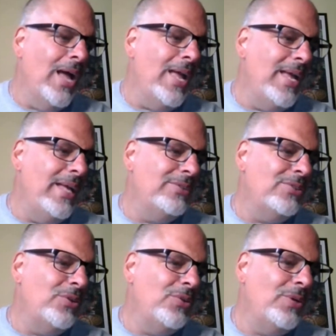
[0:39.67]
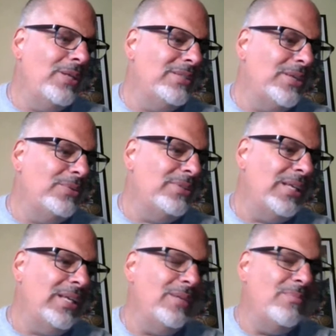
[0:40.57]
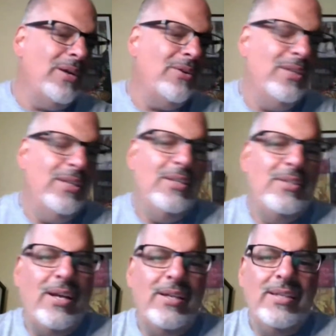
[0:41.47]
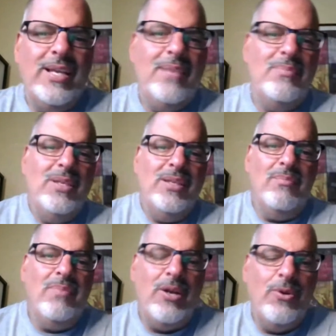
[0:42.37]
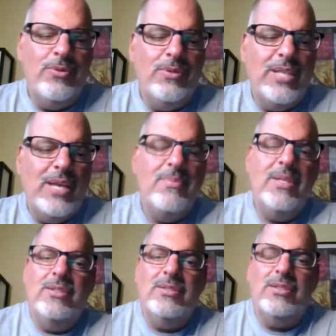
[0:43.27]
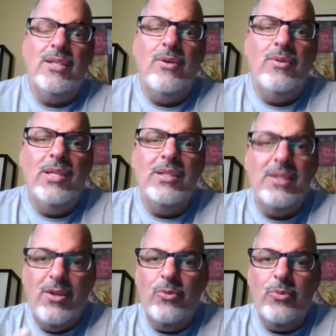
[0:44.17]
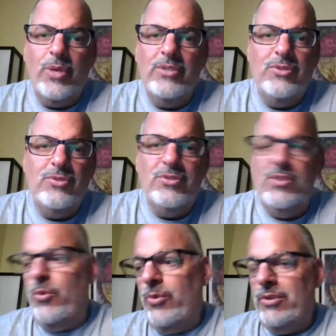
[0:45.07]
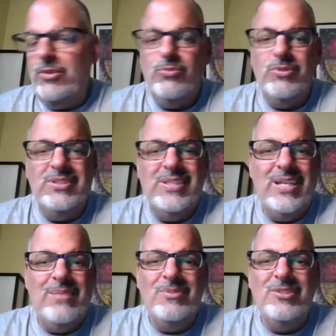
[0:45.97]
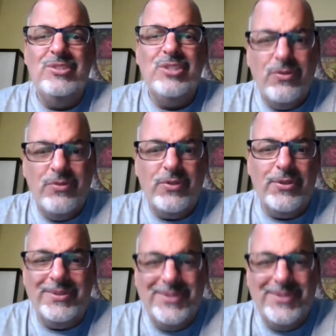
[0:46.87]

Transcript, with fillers: And so, as I was thinking about it, it dawned on me about 10 minutes ago that the Lone Ranger's horse was named Silver,